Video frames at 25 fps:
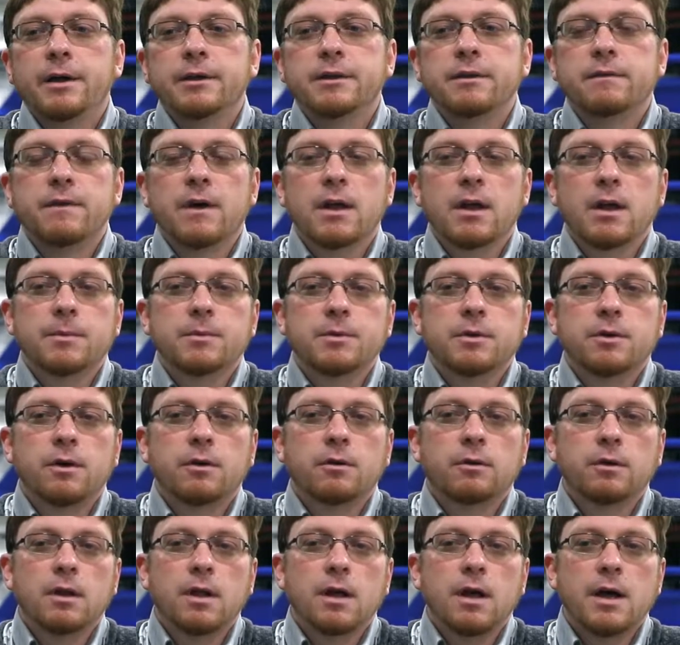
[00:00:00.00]
developed our
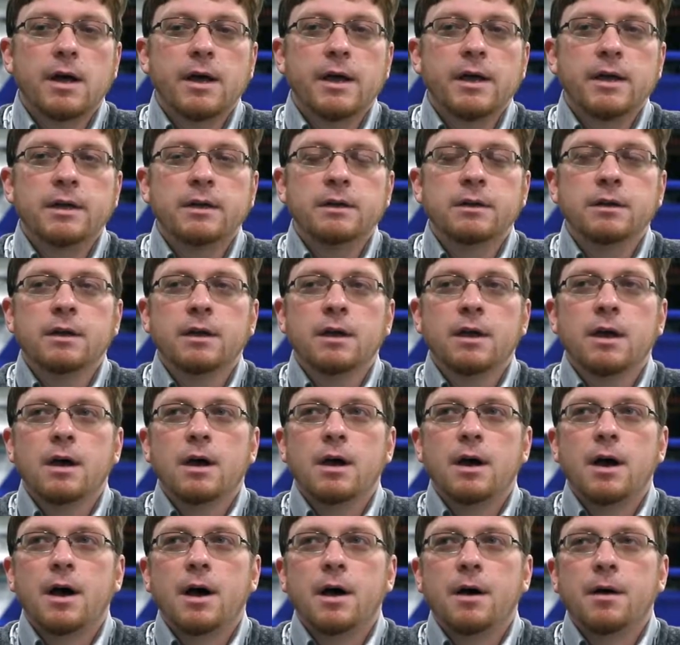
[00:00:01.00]
own line
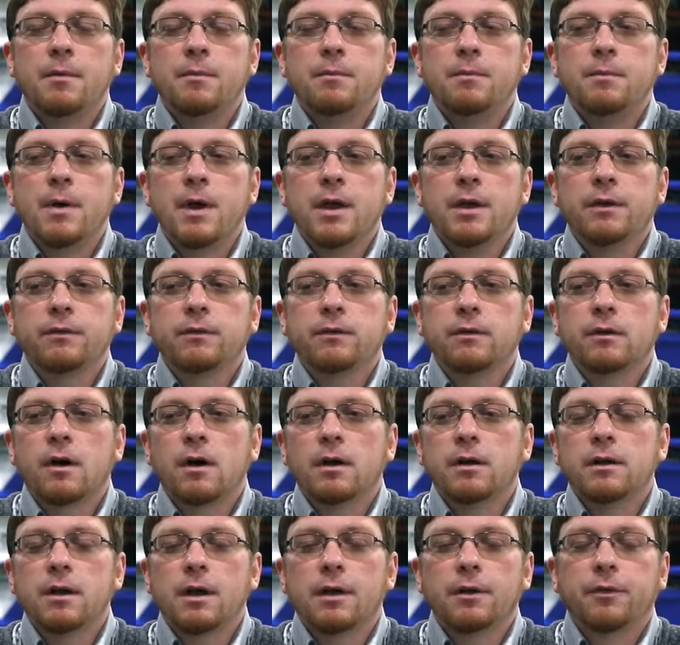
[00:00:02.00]
based
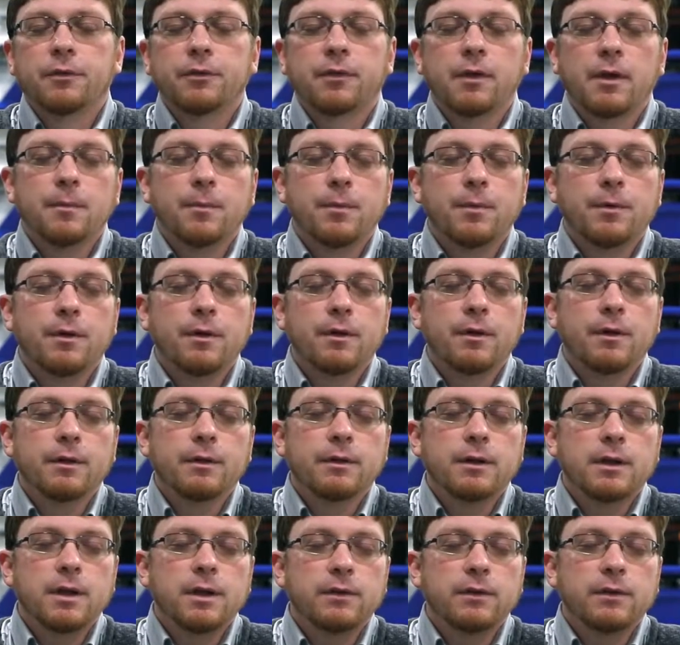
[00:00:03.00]
on simple,